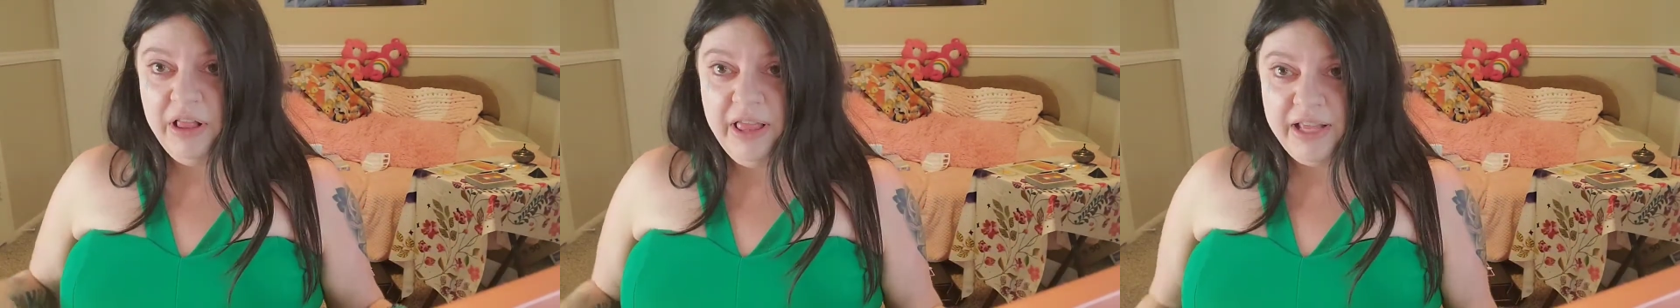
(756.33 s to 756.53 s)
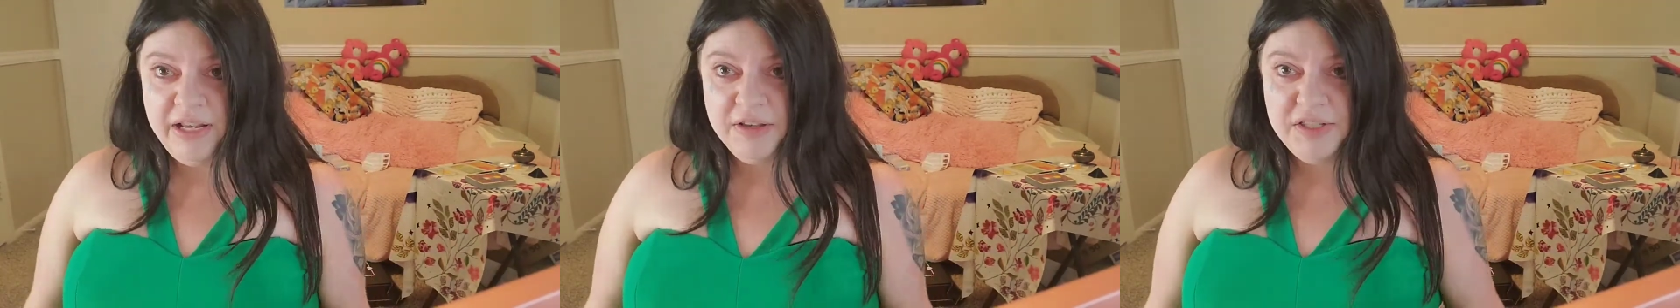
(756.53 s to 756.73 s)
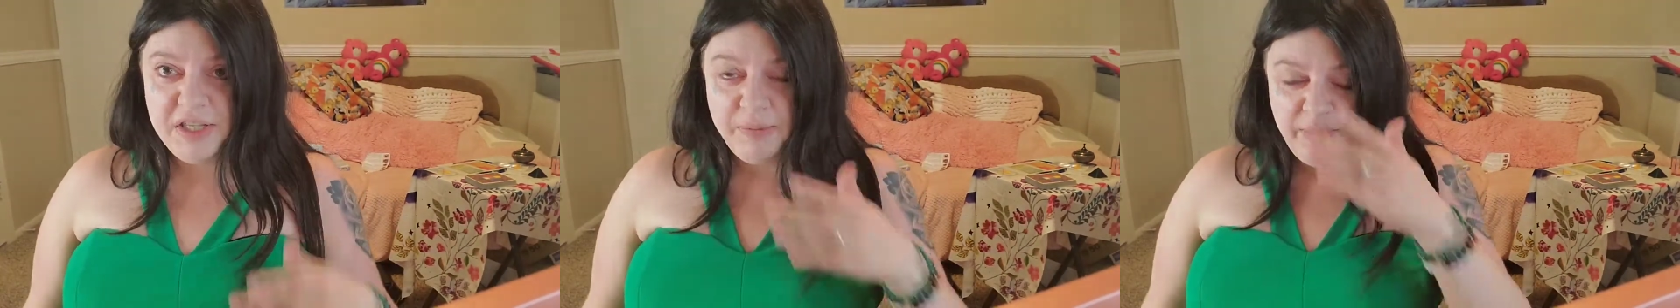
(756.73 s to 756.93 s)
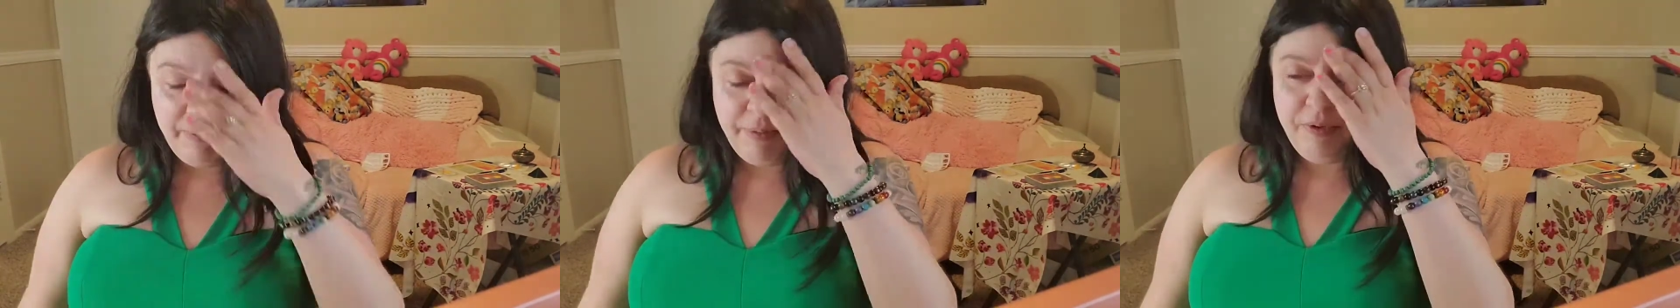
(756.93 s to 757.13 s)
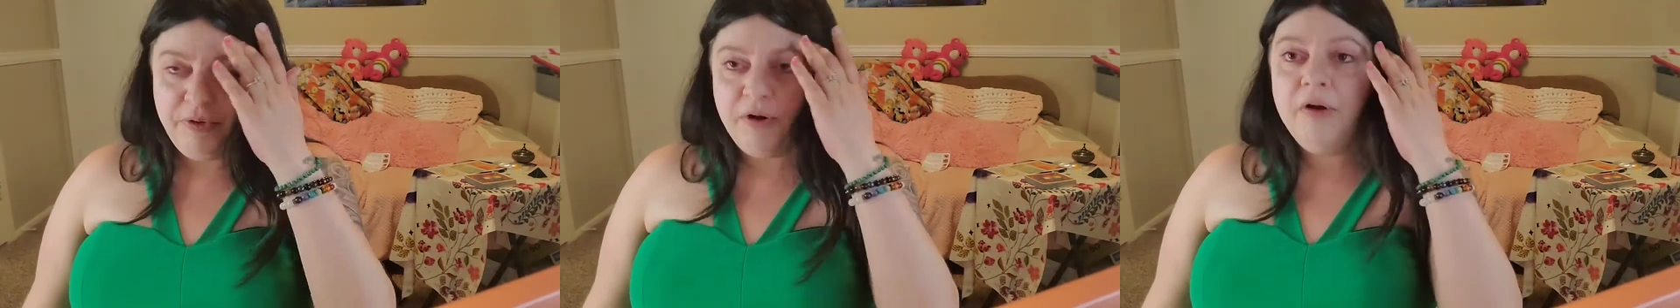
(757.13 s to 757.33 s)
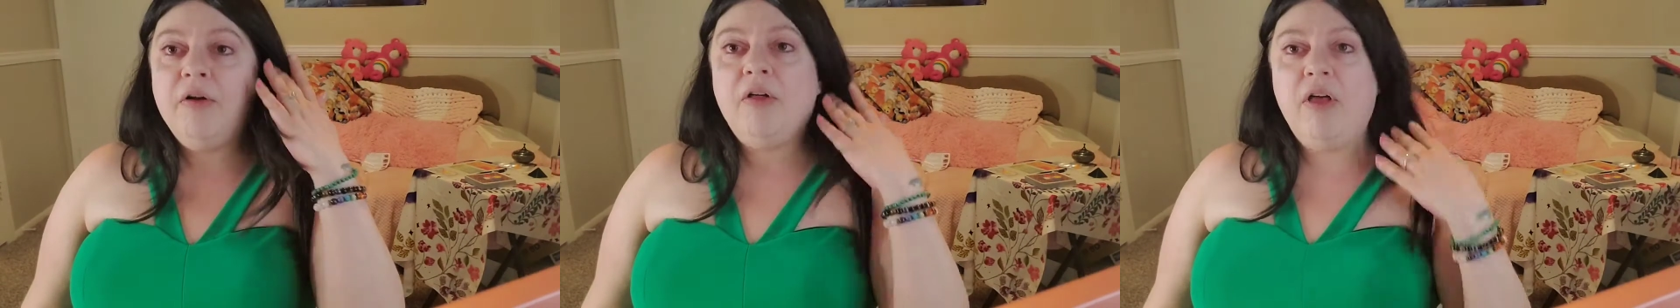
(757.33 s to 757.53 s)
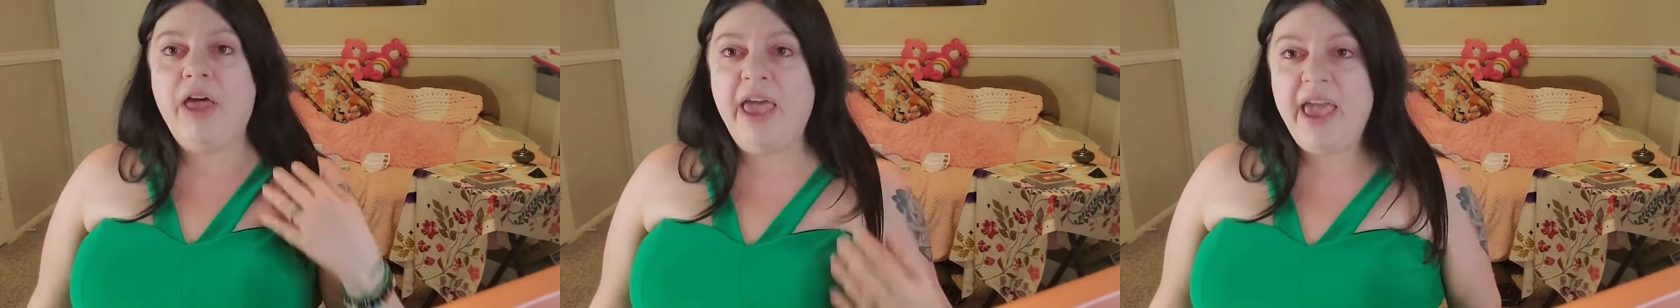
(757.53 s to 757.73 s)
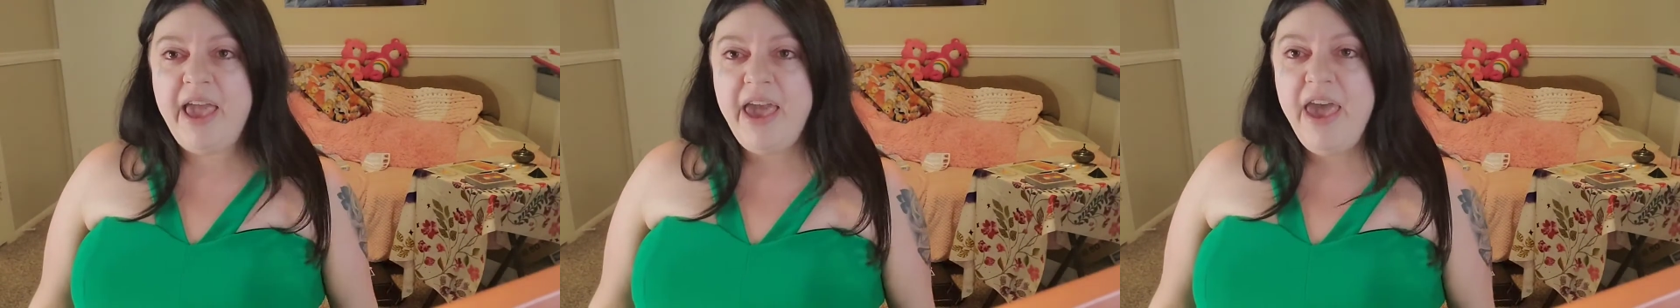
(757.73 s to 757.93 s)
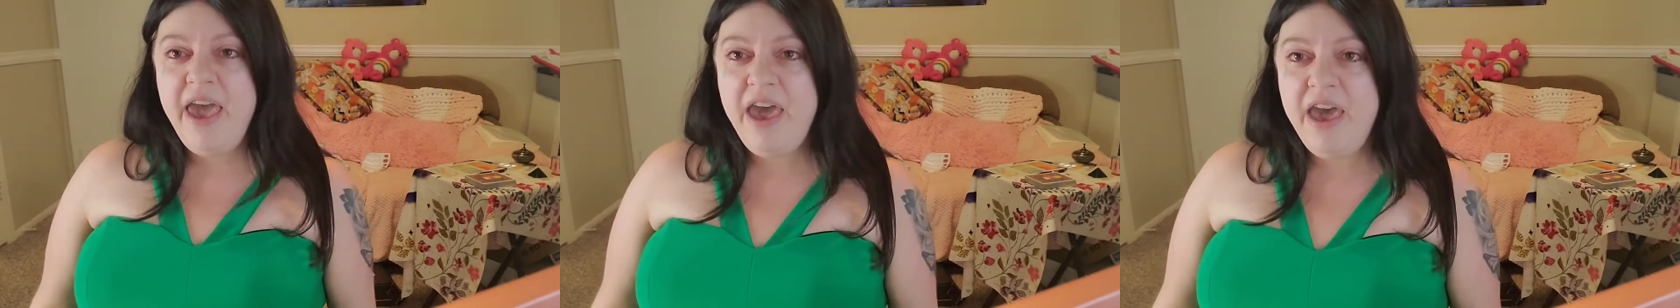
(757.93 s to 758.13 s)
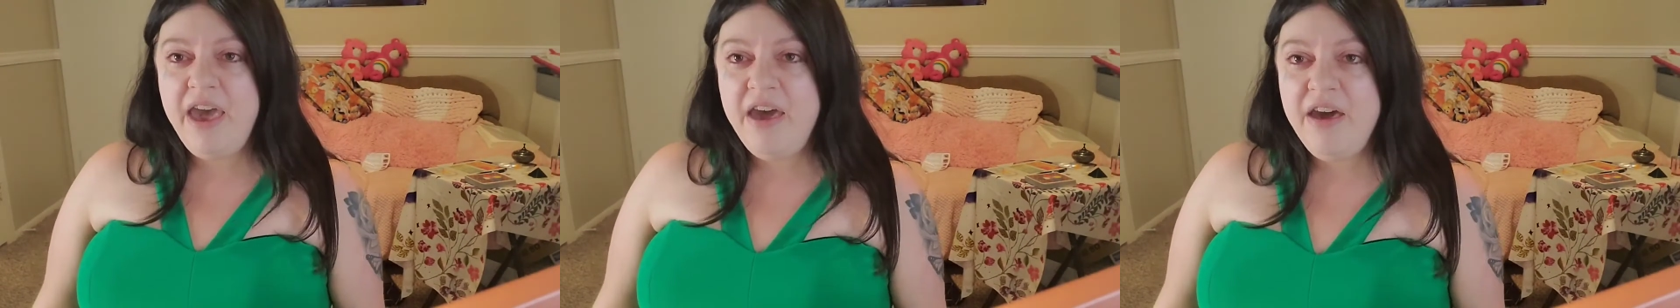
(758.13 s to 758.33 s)
I know some people are all like,
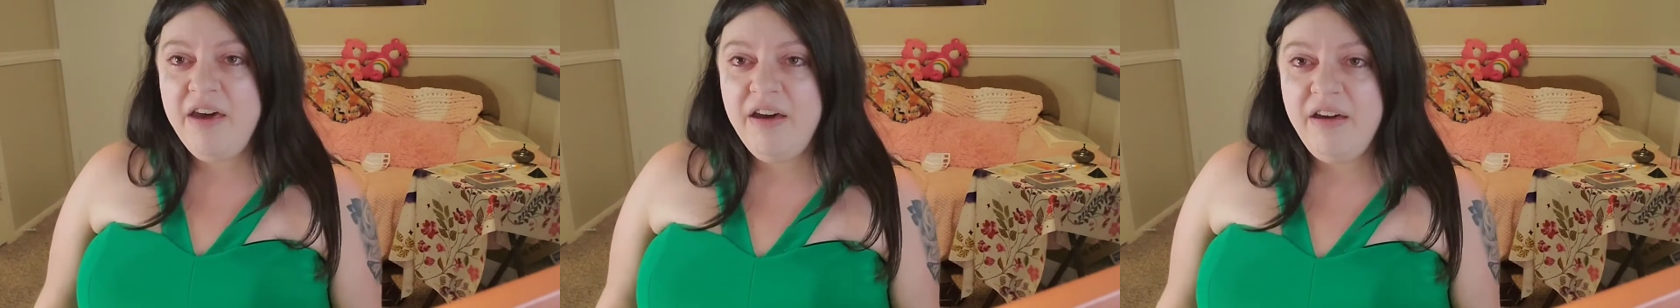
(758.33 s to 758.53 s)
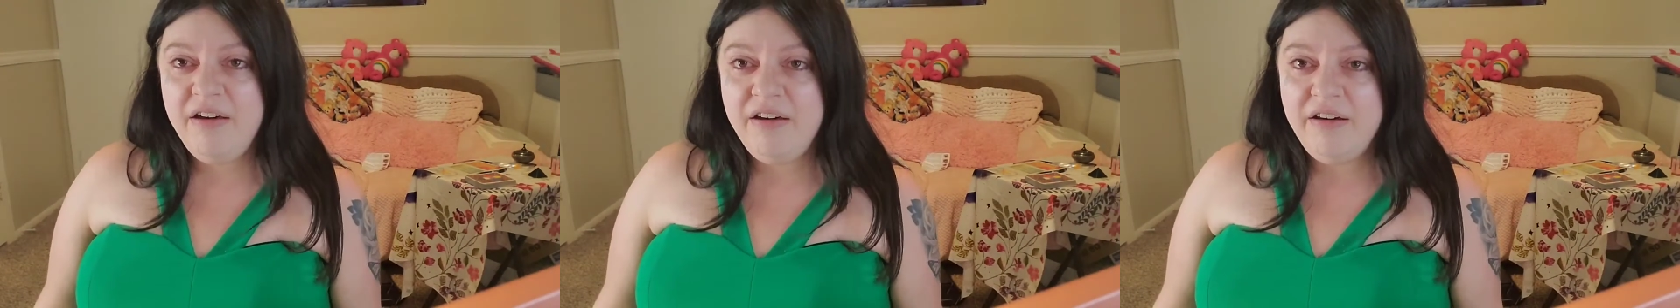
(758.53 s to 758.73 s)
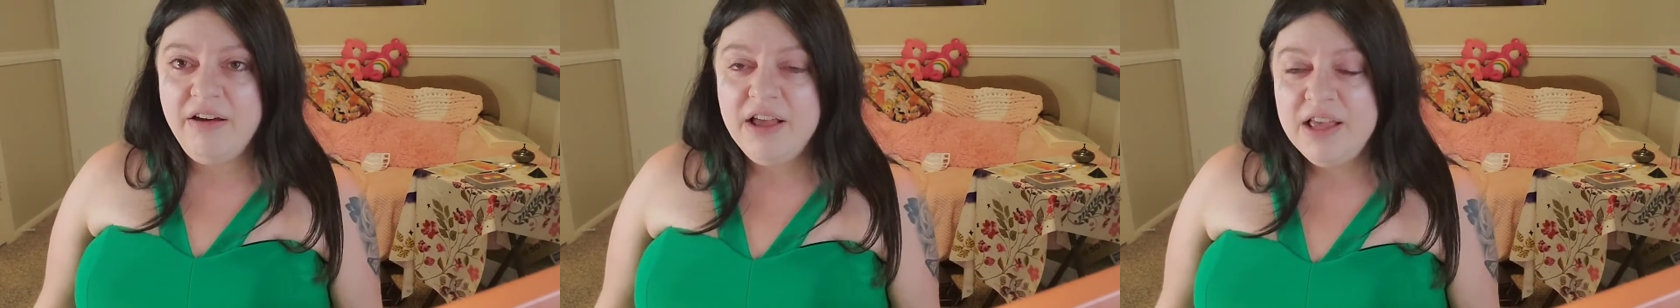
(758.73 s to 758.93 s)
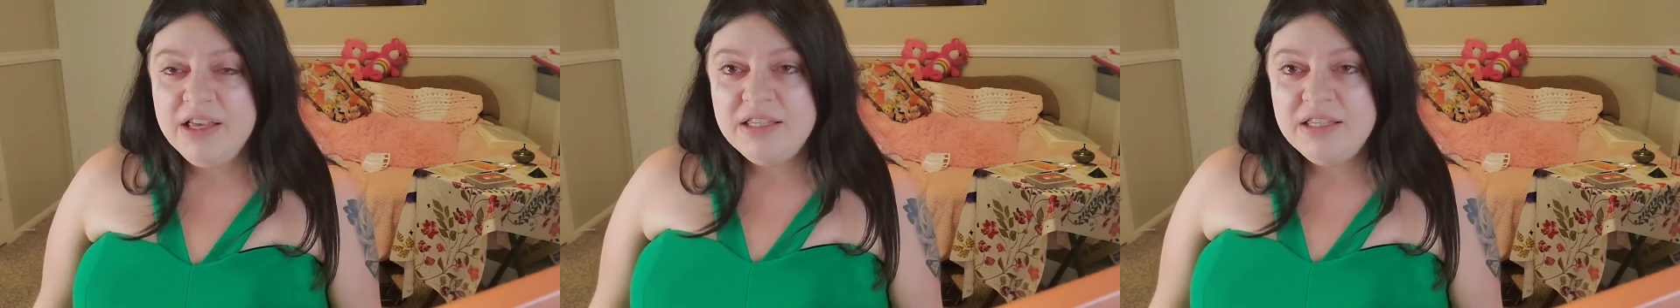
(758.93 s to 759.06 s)
oh,